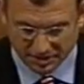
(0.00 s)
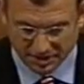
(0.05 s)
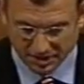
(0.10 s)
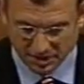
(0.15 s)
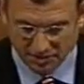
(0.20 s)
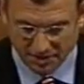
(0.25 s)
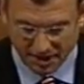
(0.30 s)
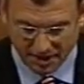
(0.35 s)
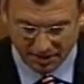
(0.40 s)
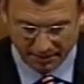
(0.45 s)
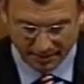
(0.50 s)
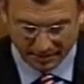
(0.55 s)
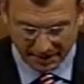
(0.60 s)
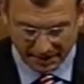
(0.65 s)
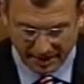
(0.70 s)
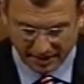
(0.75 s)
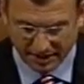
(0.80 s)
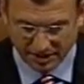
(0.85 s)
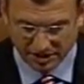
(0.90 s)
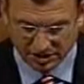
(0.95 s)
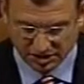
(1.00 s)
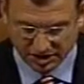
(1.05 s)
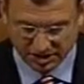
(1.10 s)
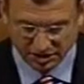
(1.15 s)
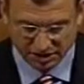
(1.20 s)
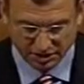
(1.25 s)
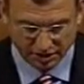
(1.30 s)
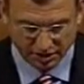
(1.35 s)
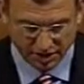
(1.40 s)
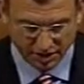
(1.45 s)
this body began its
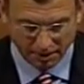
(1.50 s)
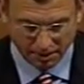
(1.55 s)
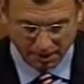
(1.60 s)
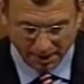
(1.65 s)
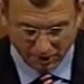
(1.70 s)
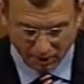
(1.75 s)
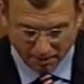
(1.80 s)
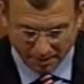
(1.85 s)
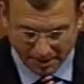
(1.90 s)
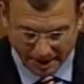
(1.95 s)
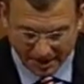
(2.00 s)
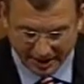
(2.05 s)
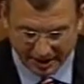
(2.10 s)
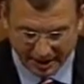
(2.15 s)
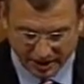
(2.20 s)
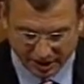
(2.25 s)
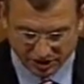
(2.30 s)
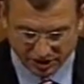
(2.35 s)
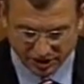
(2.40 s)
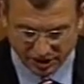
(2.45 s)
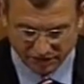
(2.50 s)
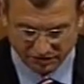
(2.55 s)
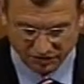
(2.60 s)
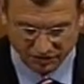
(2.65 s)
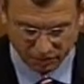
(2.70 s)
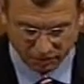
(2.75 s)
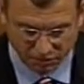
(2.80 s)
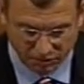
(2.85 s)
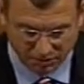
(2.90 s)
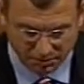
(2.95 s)
session by reminding ourselves
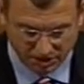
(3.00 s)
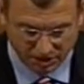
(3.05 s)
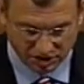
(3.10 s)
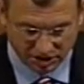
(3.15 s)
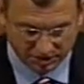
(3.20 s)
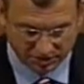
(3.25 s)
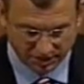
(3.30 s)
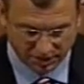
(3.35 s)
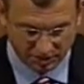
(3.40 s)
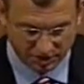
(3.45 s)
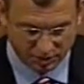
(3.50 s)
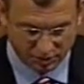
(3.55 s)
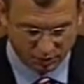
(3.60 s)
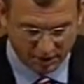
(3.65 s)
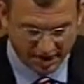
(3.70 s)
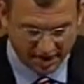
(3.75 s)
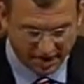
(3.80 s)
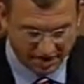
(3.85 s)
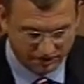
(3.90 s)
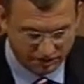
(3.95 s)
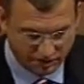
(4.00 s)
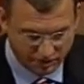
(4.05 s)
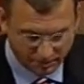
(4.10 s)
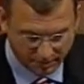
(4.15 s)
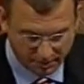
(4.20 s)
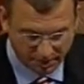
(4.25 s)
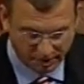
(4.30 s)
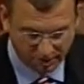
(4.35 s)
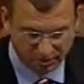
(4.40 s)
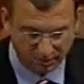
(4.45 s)
of the responsibilities we have to the
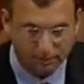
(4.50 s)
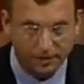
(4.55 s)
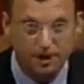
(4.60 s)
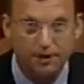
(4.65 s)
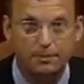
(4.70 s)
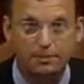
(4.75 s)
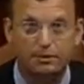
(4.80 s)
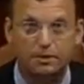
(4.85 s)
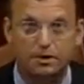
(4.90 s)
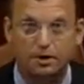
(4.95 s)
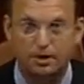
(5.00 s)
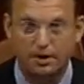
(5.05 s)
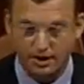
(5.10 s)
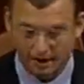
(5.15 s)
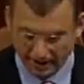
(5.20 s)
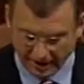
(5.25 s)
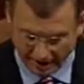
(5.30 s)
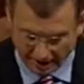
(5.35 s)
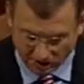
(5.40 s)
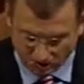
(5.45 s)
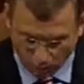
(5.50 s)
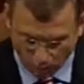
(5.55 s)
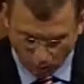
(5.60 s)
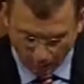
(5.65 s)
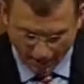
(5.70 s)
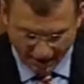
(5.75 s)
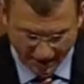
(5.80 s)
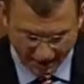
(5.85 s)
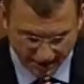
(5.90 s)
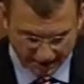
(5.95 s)
American people, as
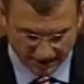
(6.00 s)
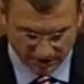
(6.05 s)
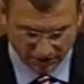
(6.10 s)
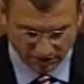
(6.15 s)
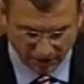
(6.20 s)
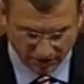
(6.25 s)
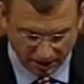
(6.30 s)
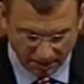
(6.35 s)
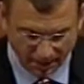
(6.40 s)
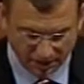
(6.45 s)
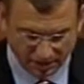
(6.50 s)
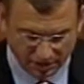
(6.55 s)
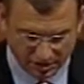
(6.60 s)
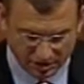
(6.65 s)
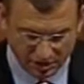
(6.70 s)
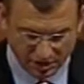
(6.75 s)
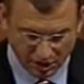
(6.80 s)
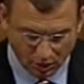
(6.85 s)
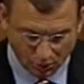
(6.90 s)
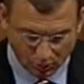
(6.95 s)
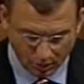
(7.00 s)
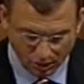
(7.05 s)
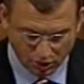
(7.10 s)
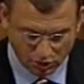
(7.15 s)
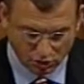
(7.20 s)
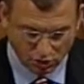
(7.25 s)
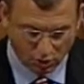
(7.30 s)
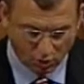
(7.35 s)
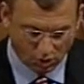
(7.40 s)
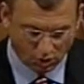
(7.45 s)
well as the liberties we
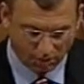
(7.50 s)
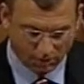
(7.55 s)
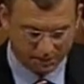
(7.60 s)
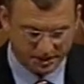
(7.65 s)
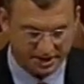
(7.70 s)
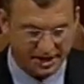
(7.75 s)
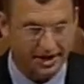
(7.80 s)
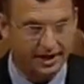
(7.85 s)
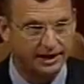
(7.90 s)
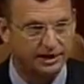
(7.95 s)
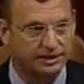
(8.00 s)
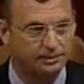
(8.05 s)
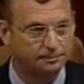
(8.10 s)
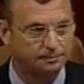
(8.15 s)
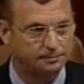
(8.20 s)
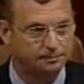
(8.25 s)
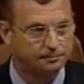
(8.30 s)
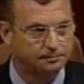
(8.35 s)
are sworn to protect.